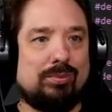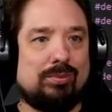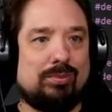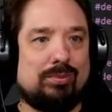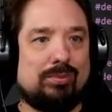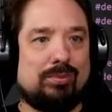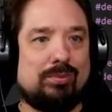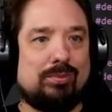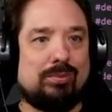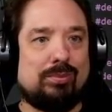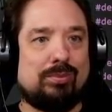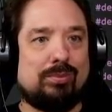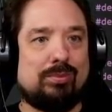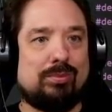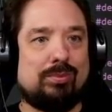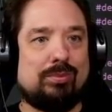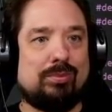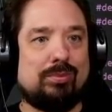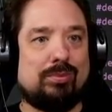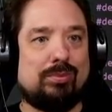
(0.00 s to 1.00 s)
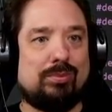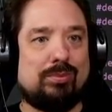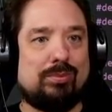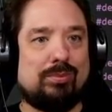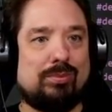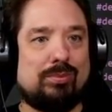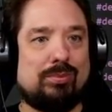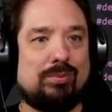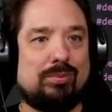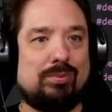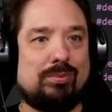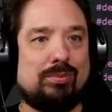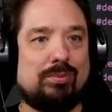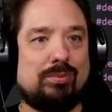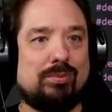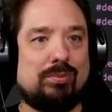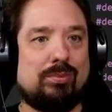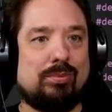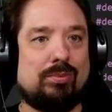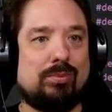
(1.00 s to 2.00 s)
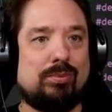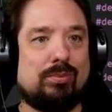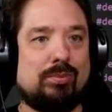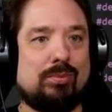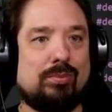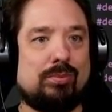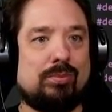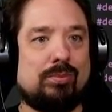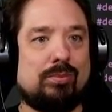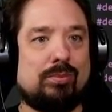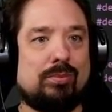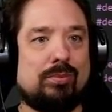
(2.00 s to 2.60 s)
(silent)